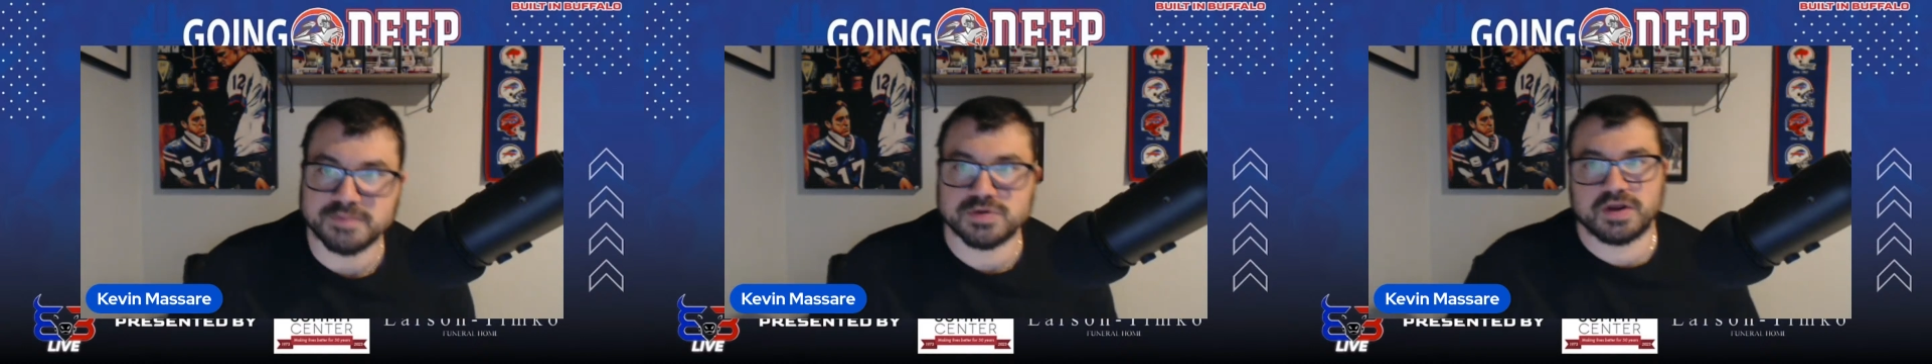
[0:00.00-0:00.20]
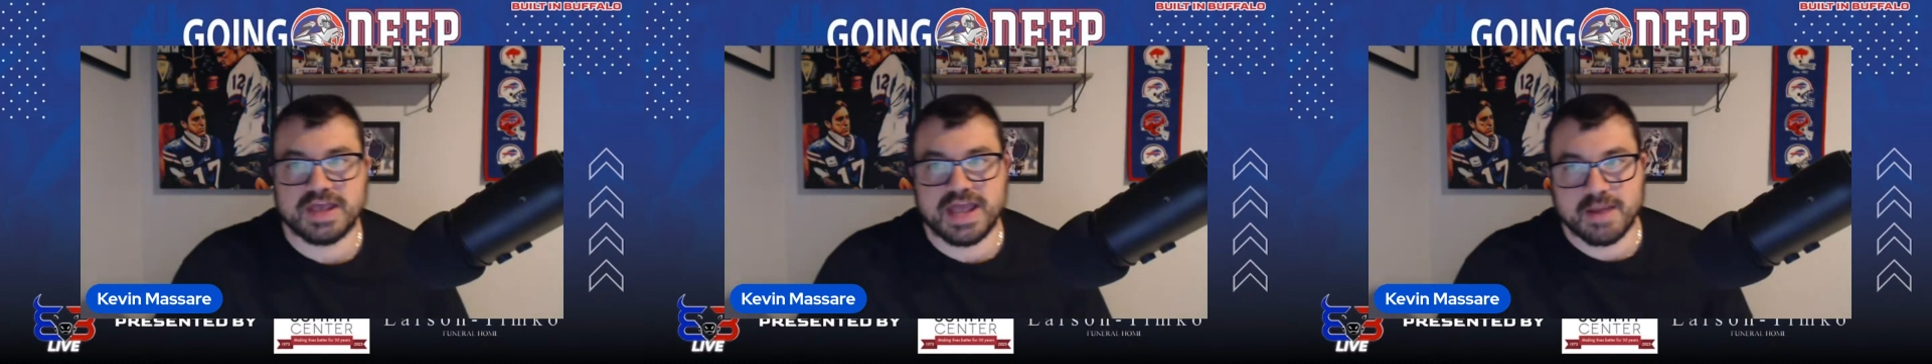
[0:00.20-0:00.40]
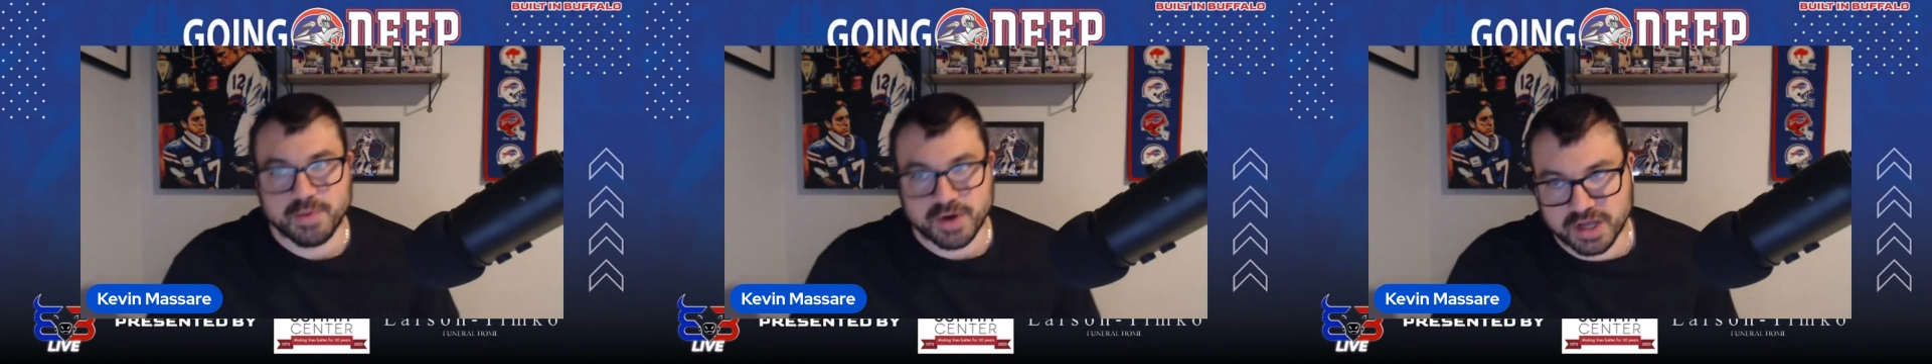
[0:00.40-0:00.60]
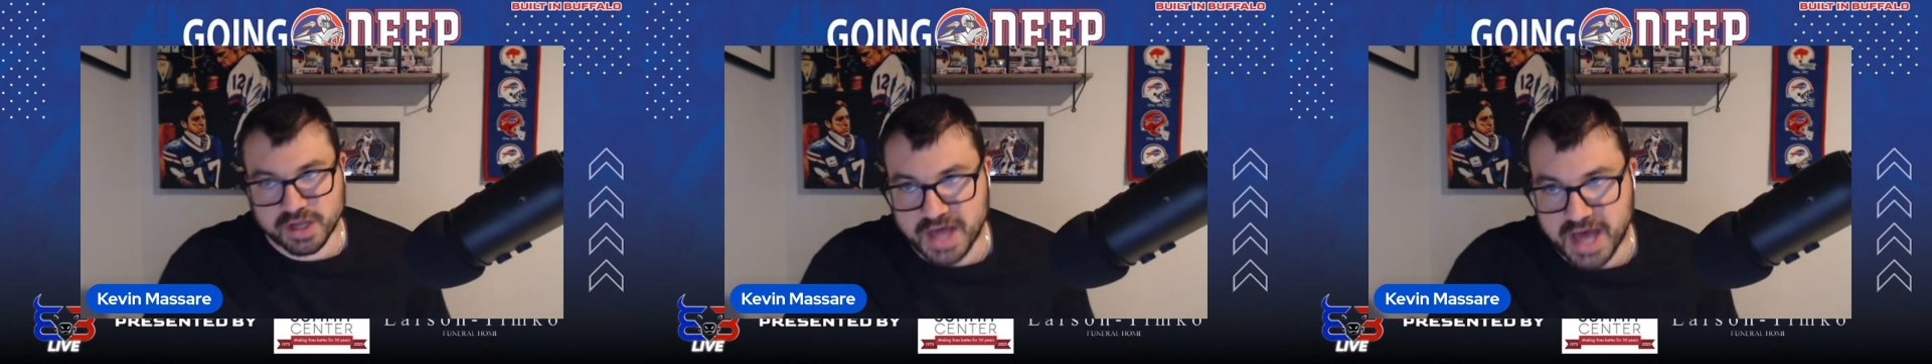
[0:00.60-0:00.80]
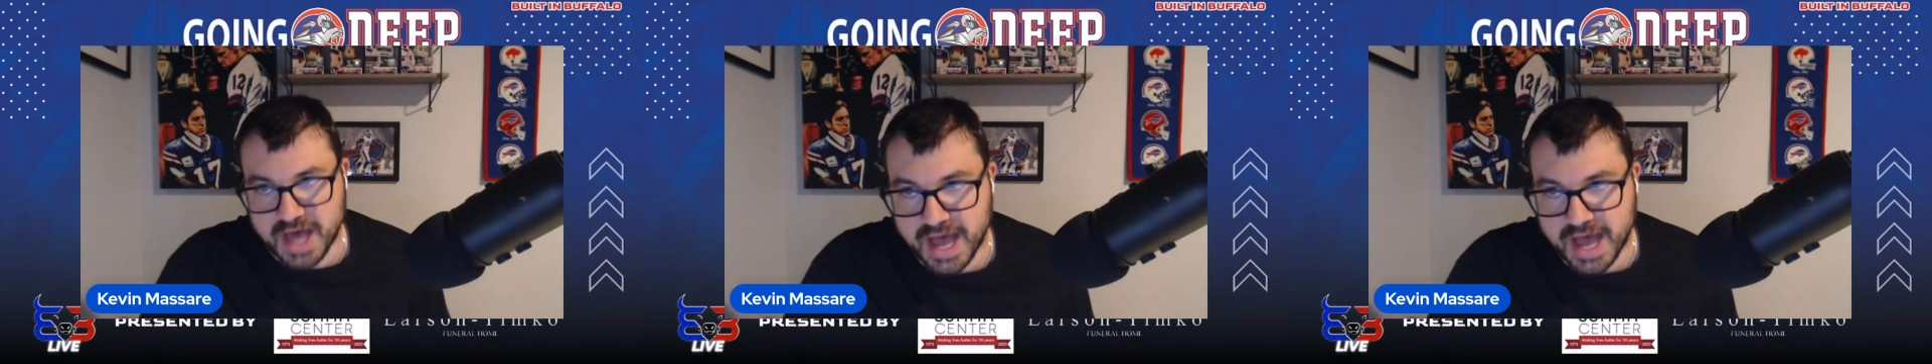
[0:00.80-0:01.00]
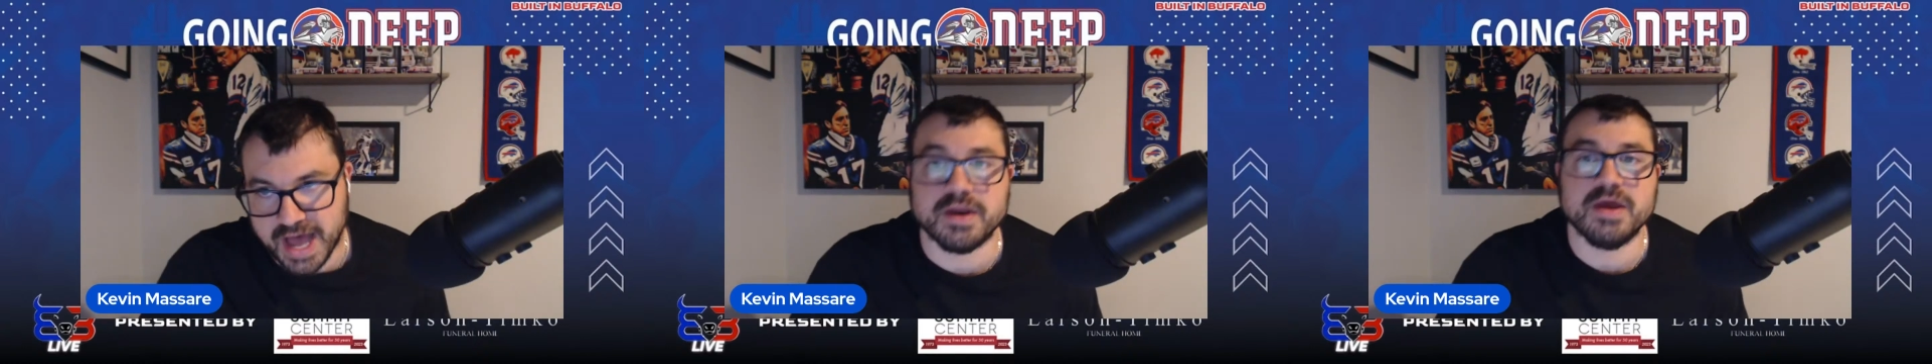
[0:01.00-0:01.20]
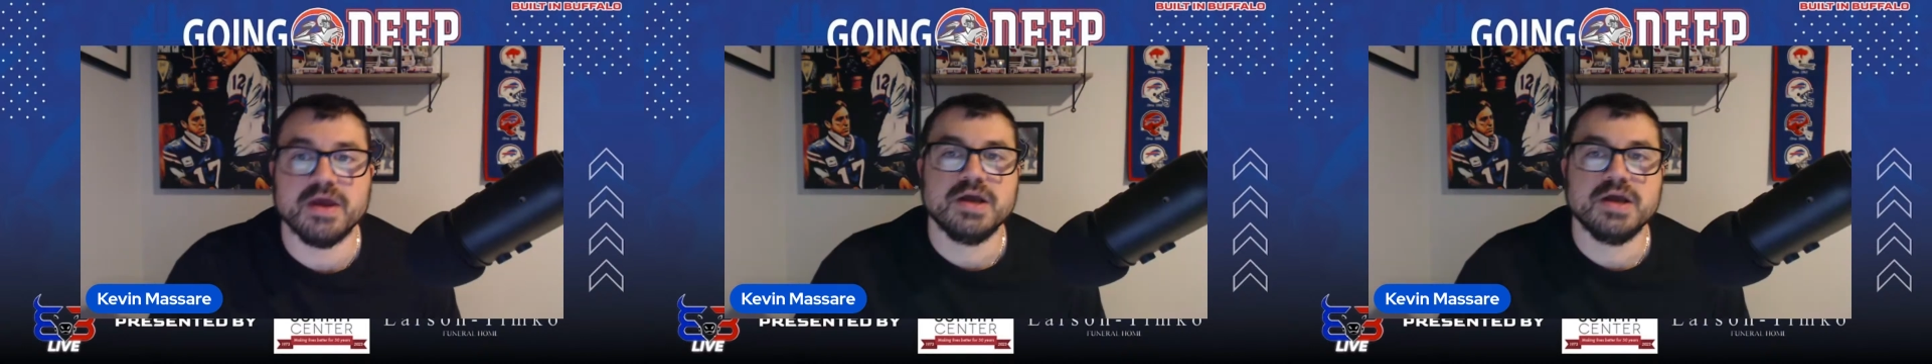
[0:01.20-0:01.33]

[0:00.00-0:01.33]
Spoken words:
or Cameron Klein,